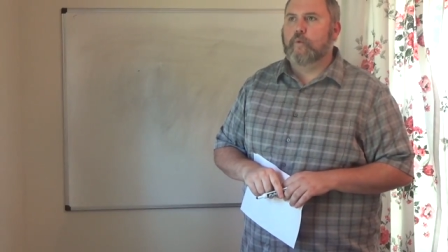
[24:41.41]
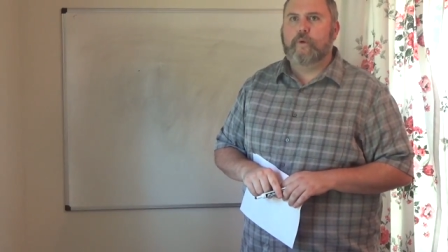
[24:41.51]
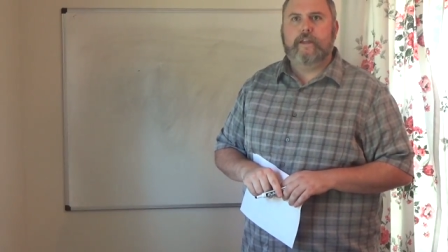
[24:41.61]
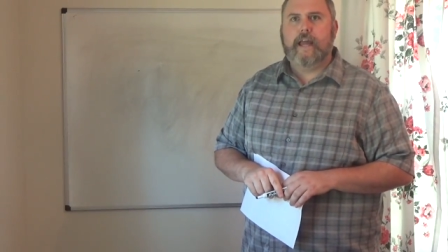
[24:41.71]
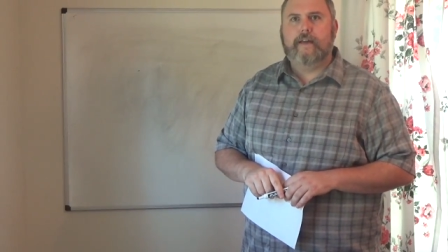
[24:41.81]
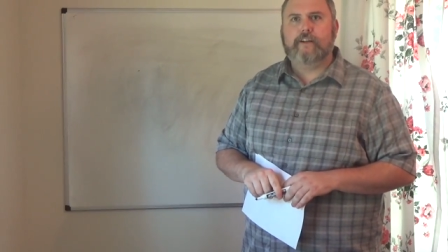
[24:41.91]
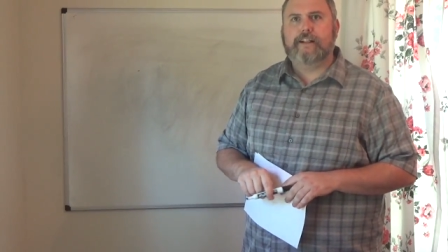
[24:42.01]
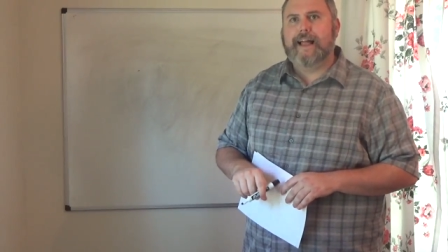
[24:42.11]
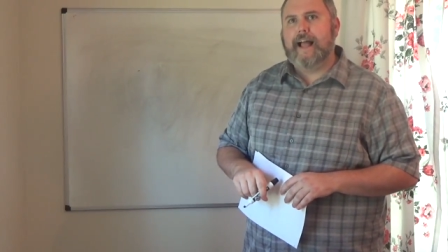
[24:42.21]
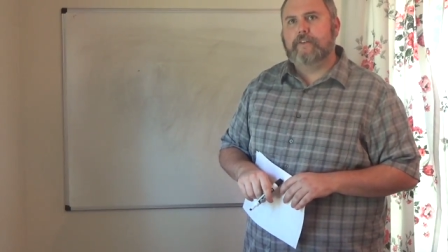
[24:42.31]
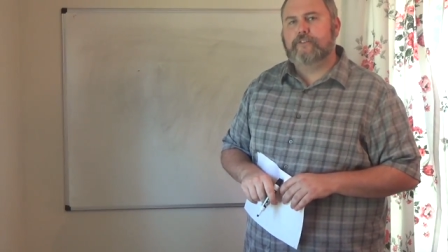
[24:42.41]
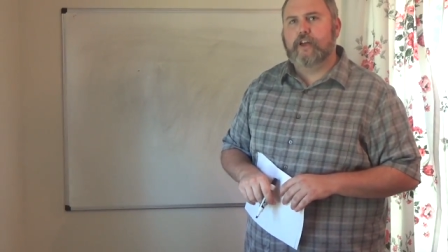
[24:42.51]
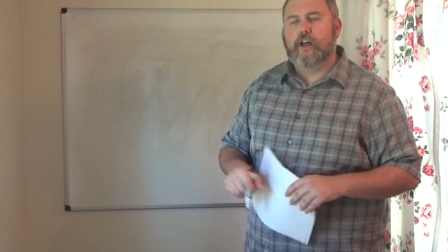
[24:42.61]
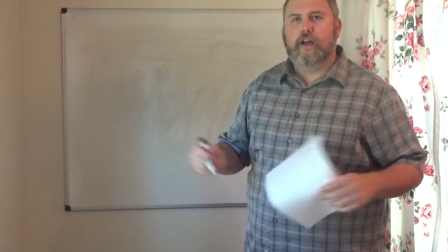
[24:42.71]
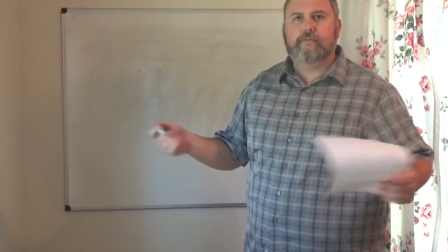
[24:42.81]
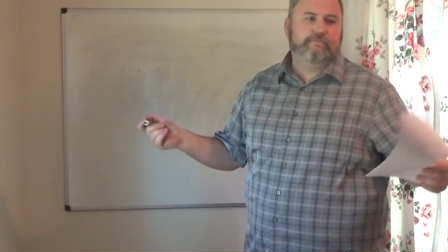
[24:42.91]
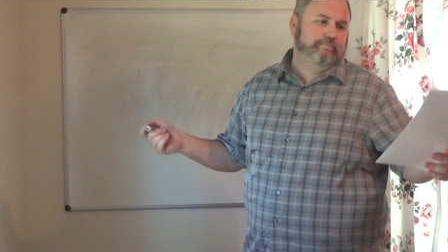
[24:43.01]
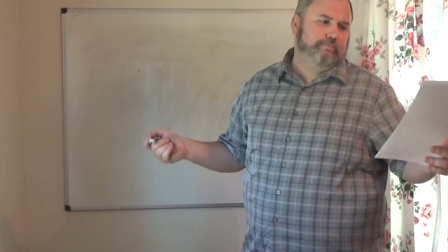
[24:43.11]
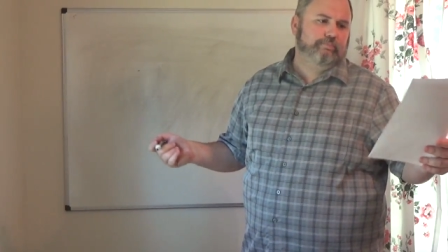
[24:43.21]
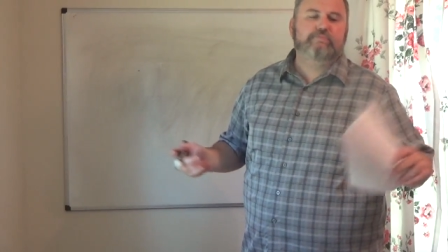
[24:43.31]
we have a class of
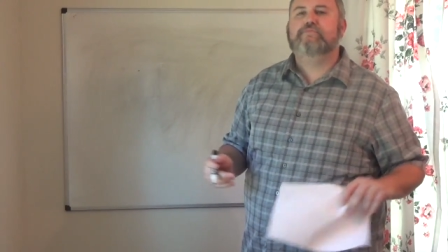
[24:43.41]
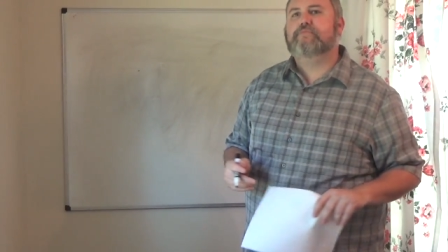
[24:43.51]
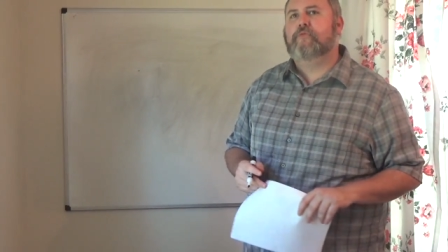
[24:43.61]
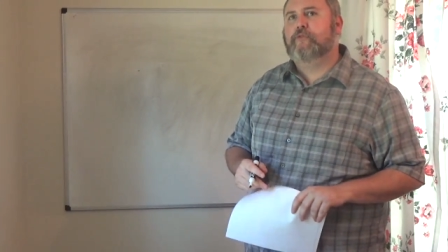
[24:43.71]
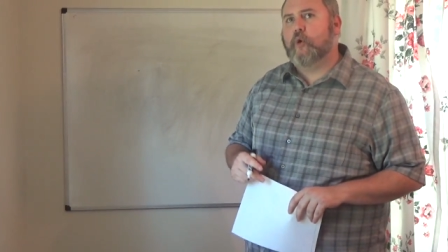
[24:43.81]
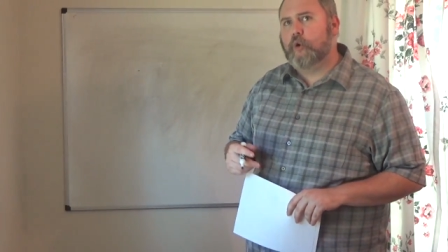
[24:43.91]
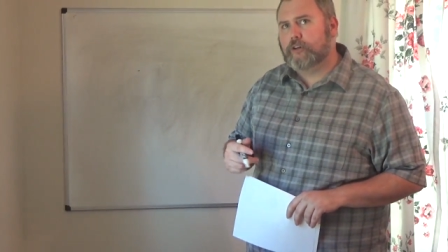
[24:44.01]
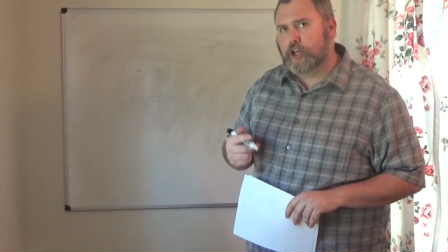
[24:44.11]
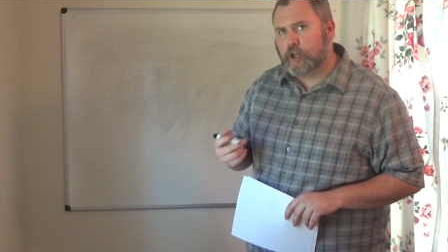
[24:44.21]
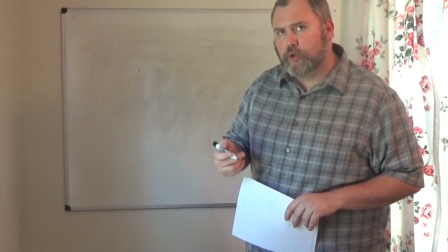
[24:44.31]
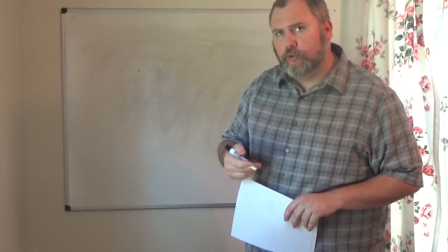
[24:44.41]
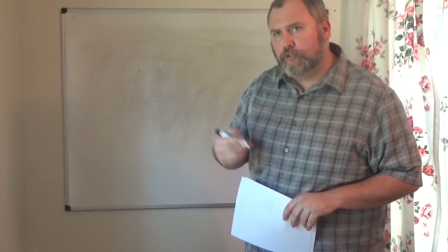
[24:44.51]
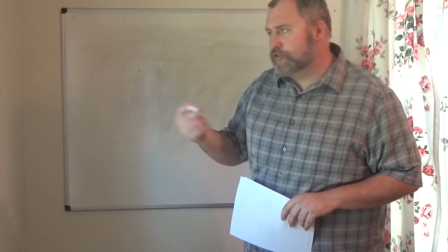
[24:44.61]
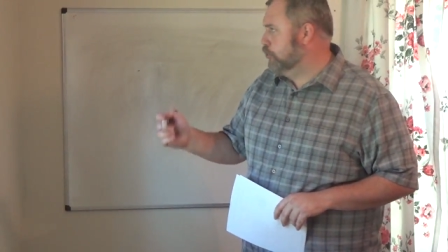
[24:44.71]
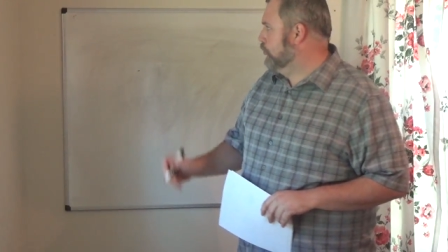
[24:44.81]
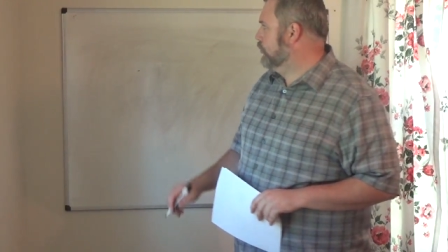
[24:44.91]
4 girls to